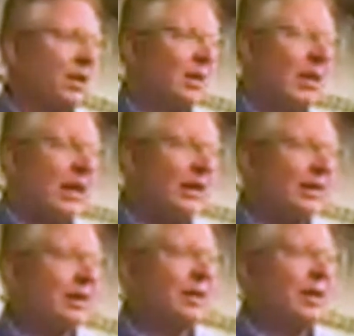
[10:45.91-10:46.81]
Mm-hmm.
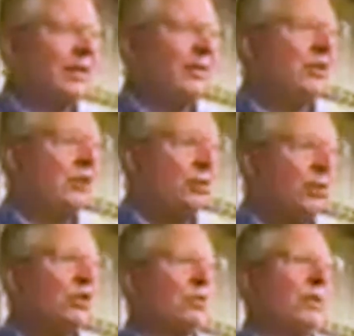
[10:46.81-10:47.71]
And this
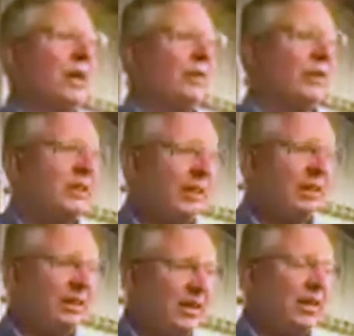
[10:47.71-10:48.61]
new instrument on the
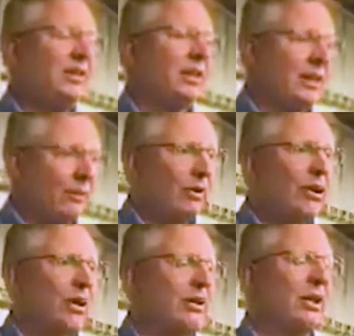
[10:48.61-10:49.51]
DCT,
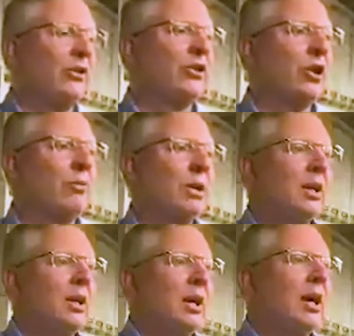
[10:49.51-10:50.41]
Discovery Channel Telescope,
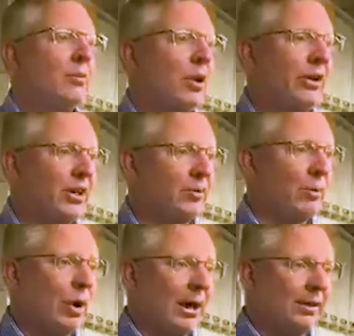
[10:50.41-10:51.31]
called
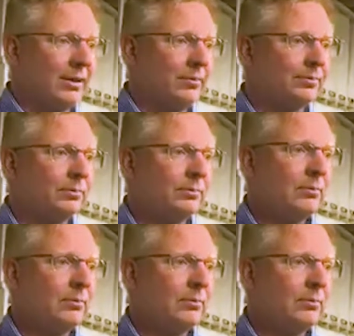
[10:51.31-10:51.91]
Express,